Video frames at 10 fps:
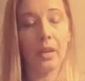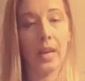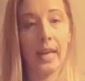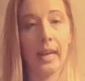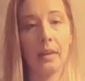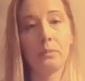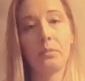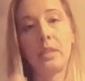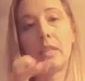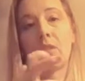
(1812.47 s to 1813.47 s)
okay,
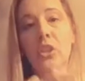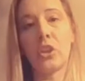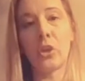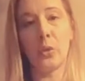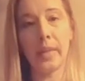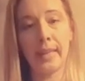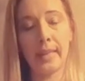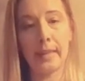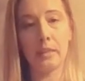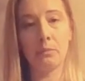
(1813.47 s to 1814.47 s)
needs to go
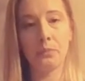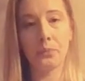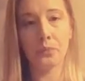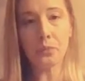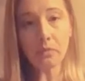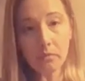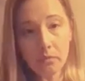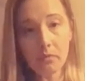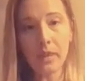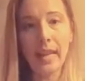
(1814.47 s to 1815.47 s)
in
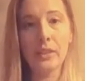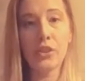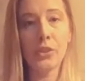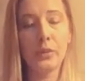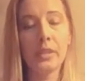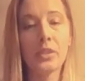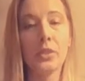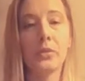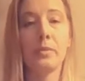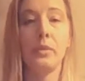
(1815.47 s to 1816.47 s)
and tune into
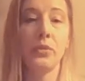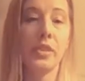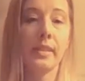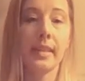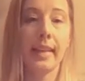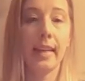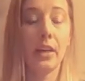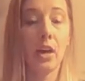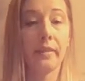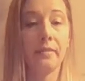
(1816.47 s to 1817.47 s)
those emotions again
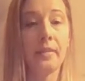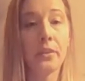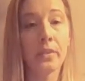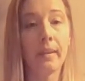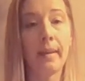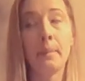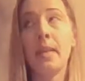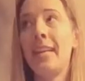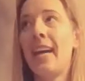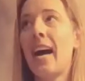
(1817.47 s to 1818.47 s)
and not fear them.
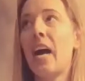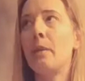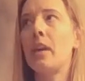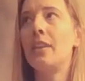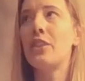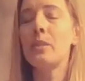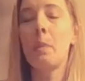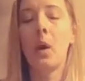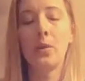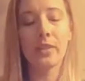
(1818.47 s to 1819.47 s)
I just
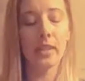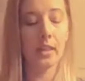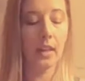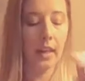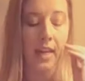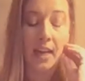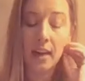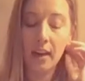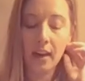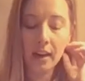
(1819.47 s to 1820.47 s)
posted
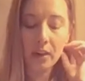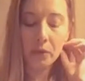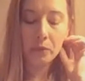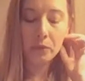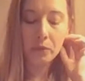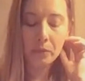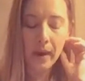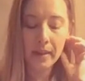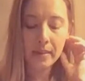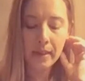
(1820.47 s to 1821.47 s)
a
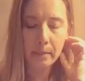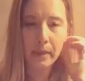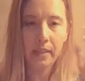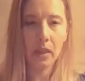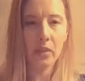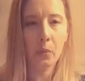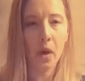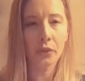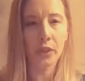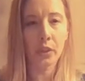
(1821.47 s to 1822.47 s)
random, because I was
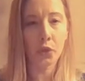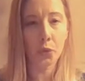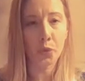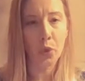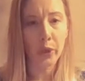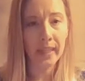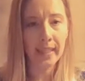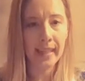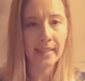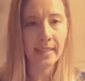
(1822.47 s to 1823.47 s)
watching Troy
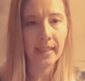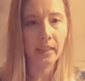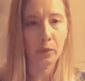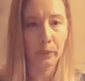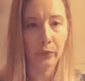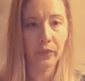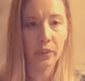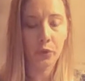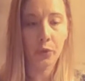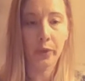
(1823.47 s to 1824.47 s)
last night, the
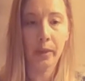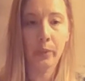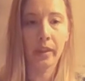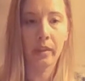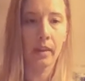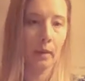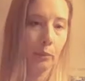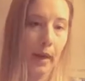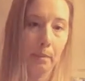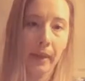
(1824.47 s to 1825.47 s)
movie Troy with
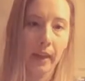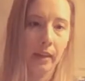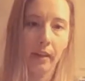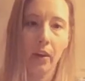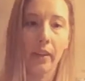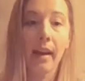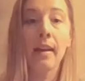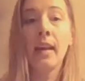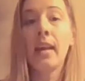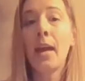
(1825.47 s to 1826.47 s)
Brad Pitt and all that.